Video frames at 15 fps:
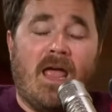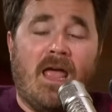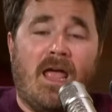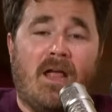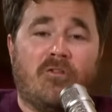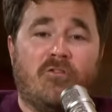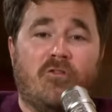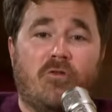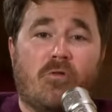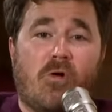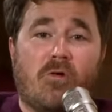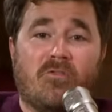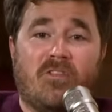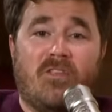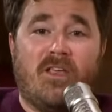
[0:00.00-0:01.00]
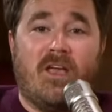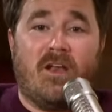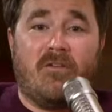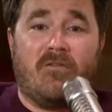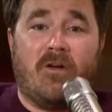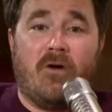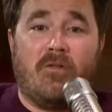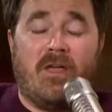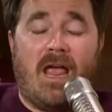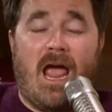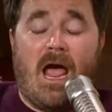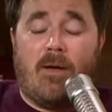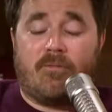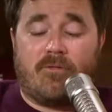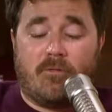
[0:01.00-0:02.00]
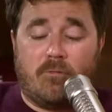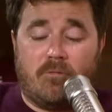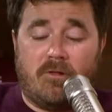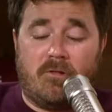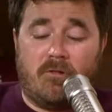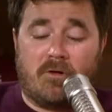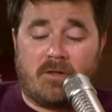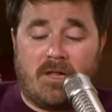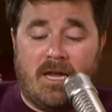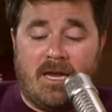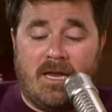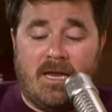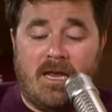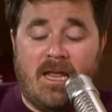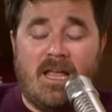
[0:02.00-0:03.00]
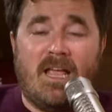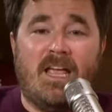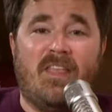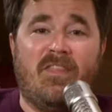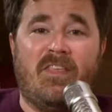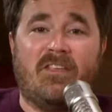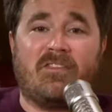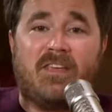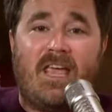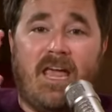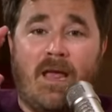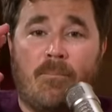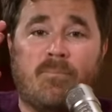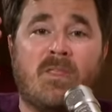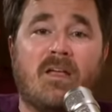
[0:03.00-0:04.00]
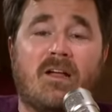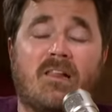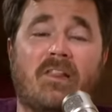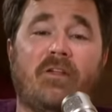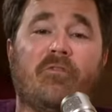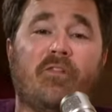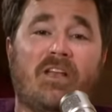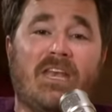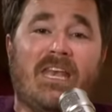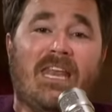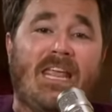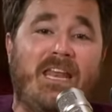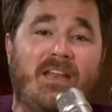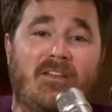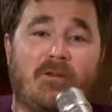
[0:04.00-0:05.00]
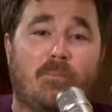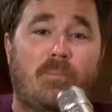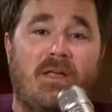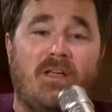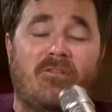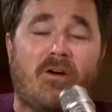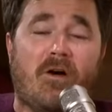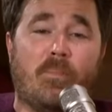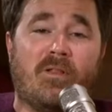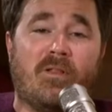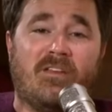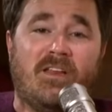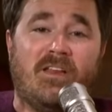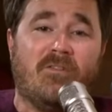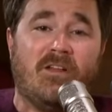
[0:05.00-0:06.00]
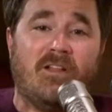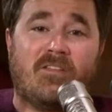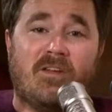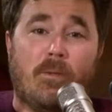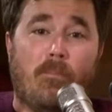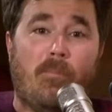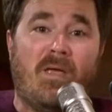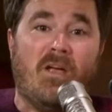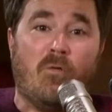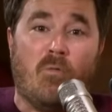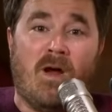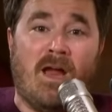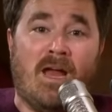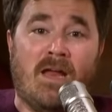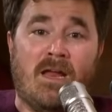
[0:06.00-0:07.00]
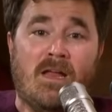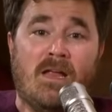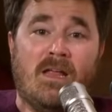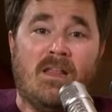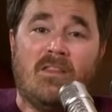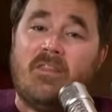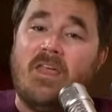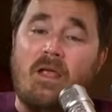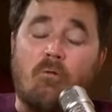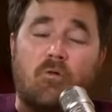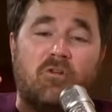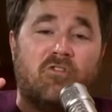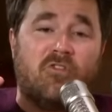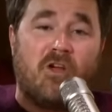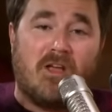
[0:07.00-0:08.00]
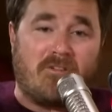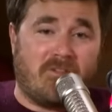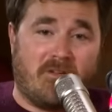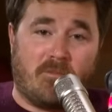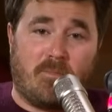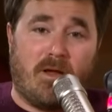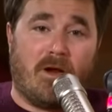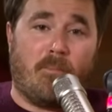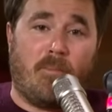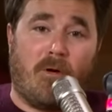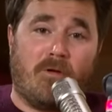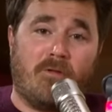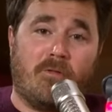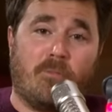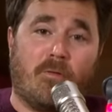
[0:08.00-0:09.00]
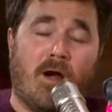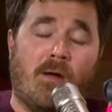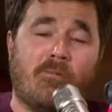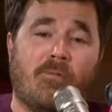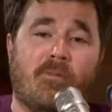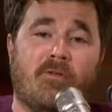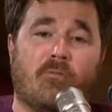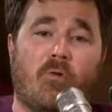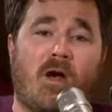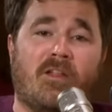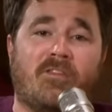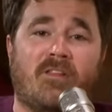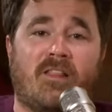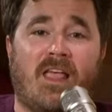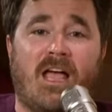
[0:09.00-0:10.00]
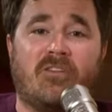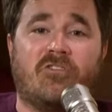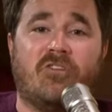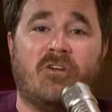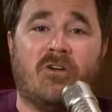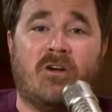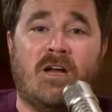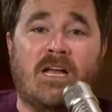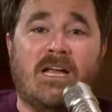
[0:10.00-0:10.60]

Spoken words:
edge duos in the NFL. They absolutely looked like it in this game. Cleveland needed to beef up its defense in a big way. They were just as big a part of the problem as Watson last year.